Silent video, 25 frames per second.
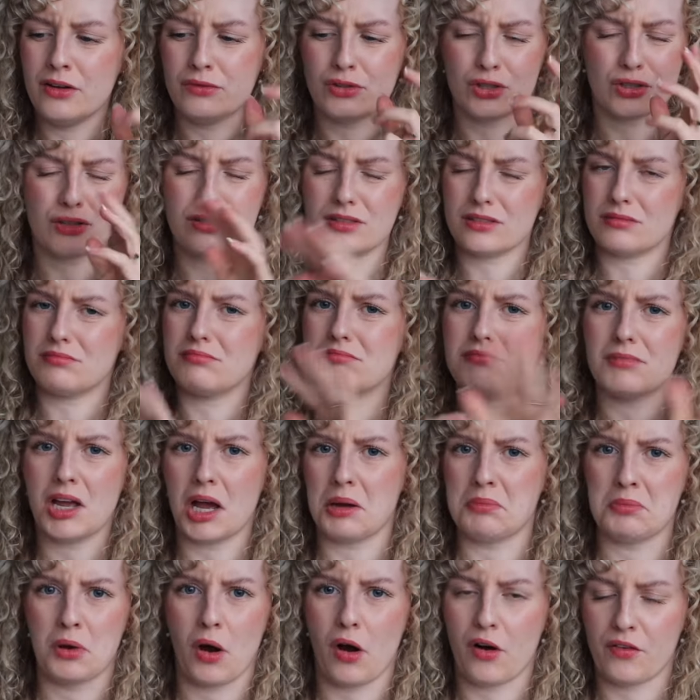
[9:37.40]
Just
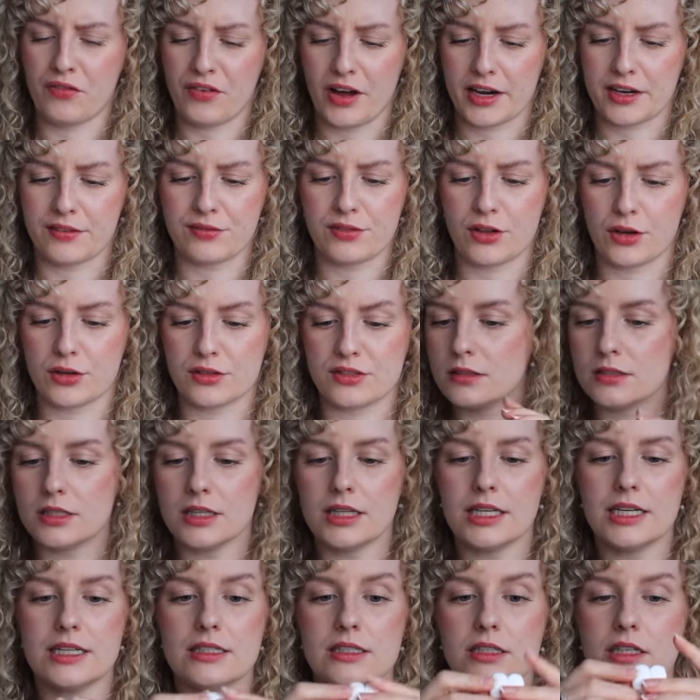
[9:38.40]
am not a fan of those. So
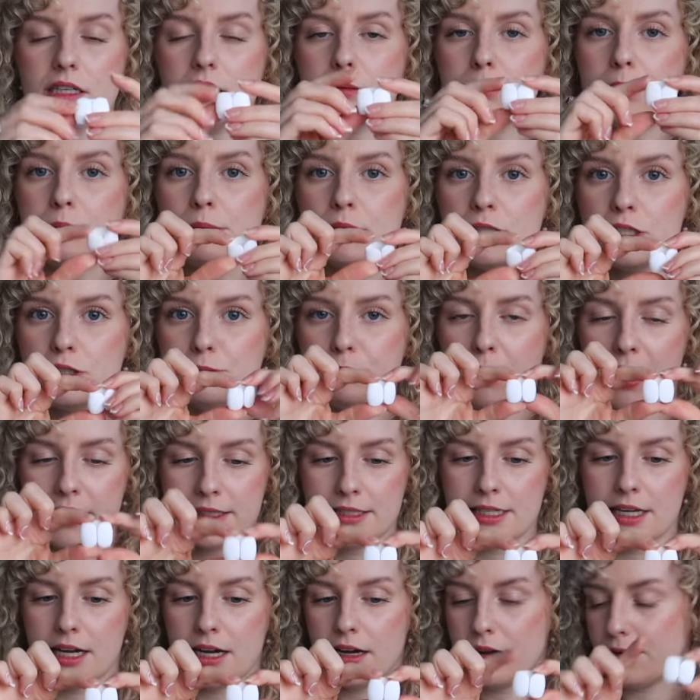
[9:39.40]
these are going to be much
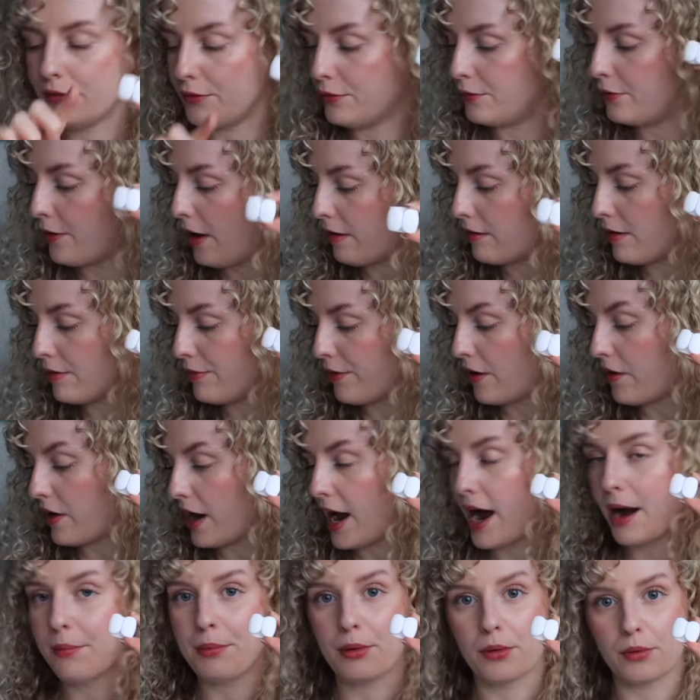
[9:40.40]
better. Very, very
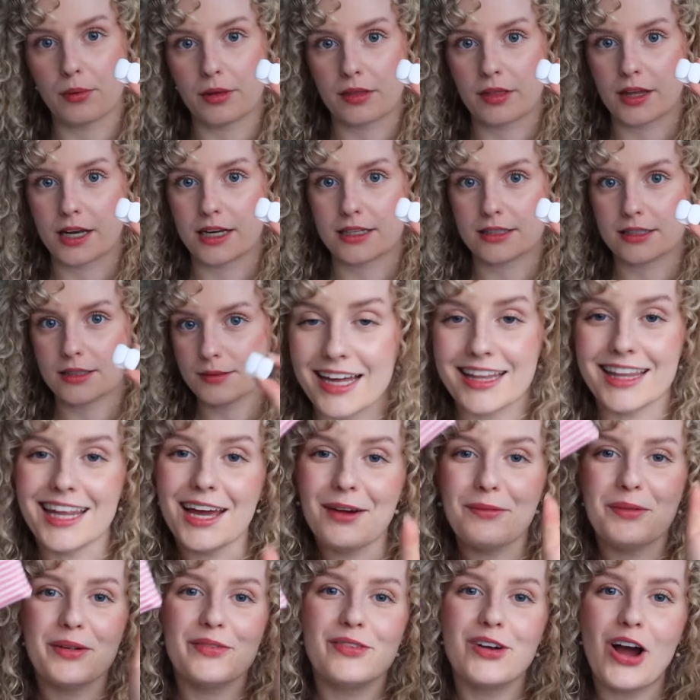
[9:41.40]
happy with these. And
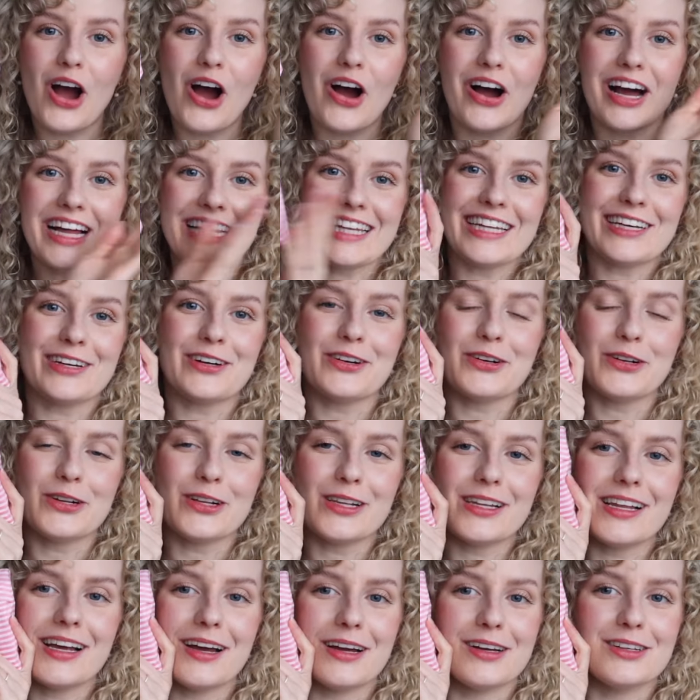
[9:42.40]
then we've got a
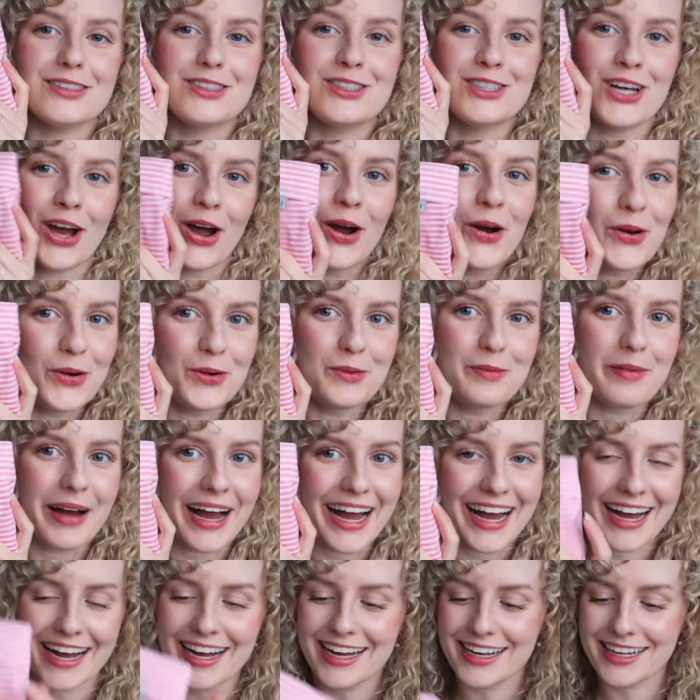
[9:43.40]
little tote
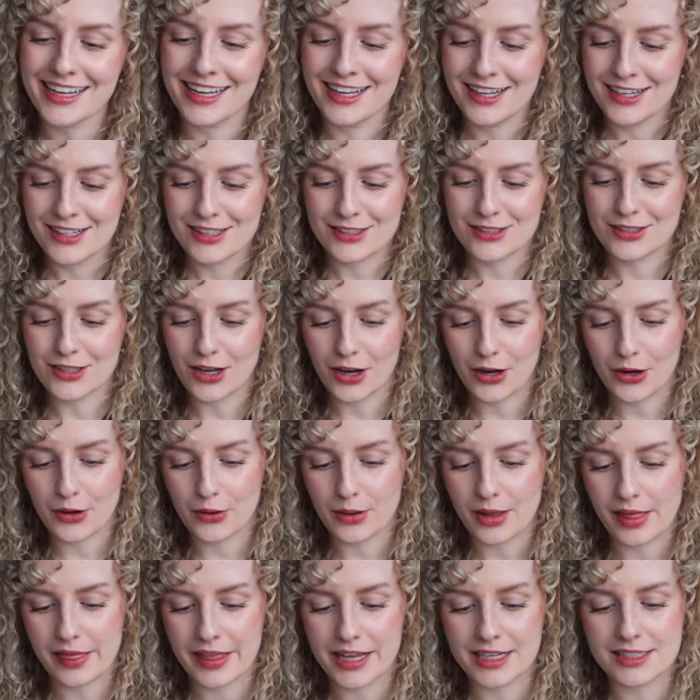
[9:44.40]
bag.
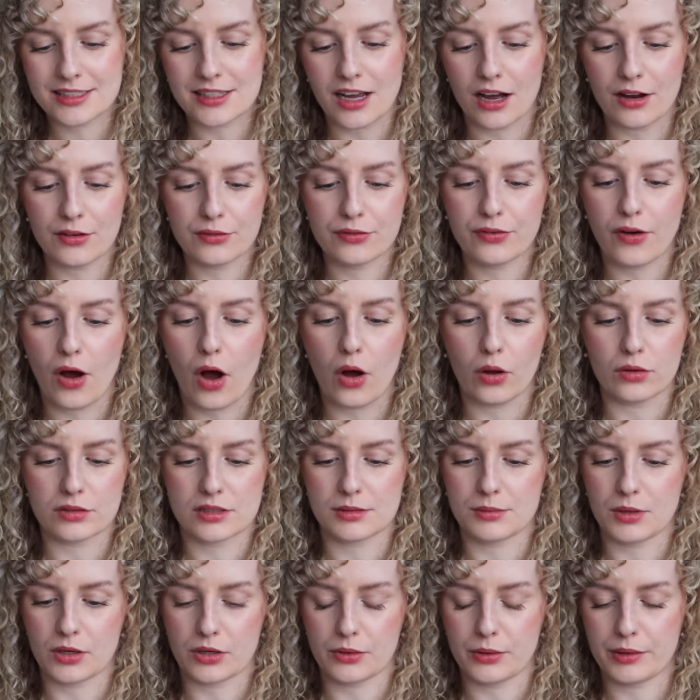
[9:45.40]
So this unfolds.
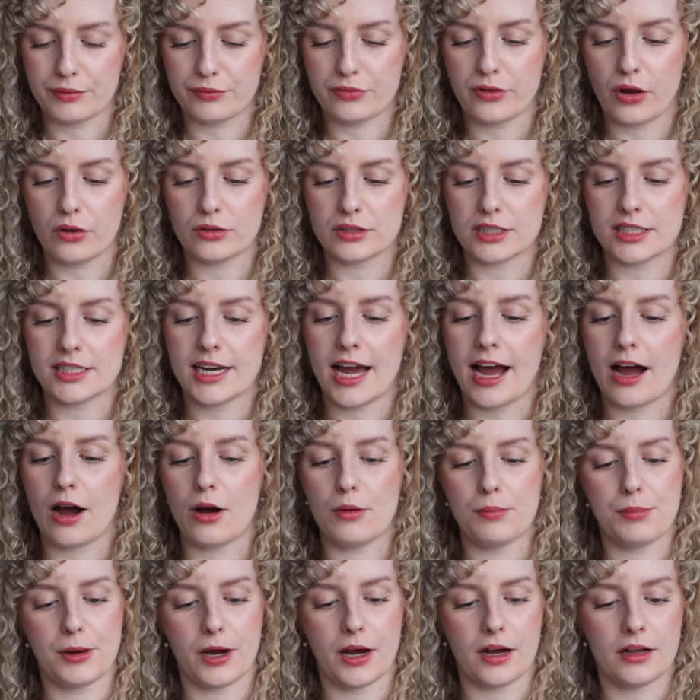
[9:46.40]
I'm not going to unfold it
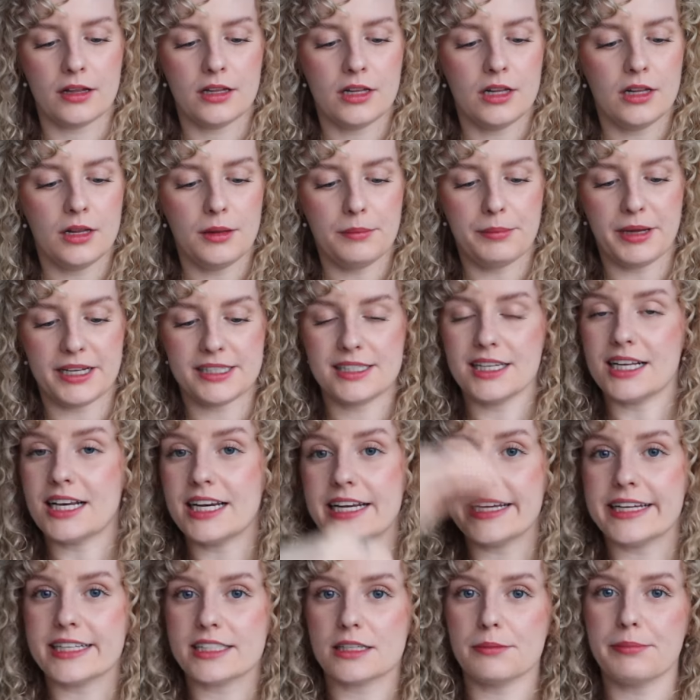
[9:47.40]
now, but
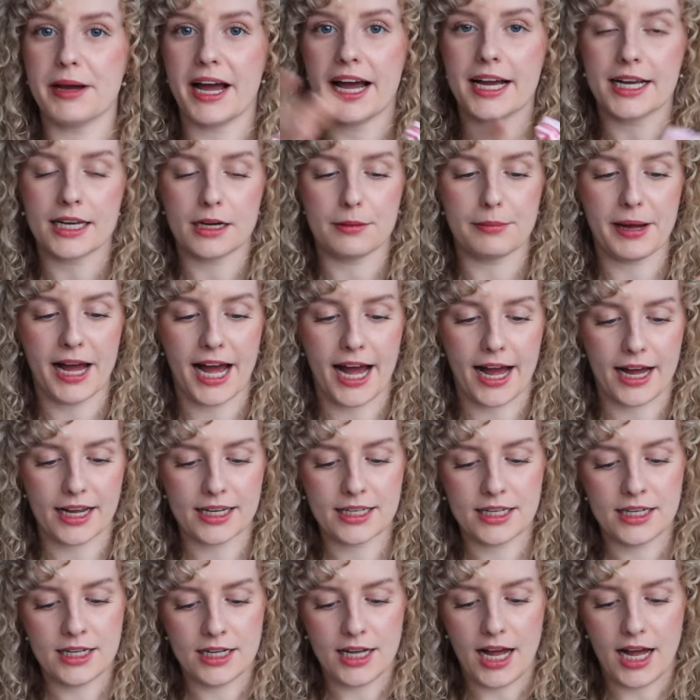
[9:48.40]
basically it's a bag in a bag.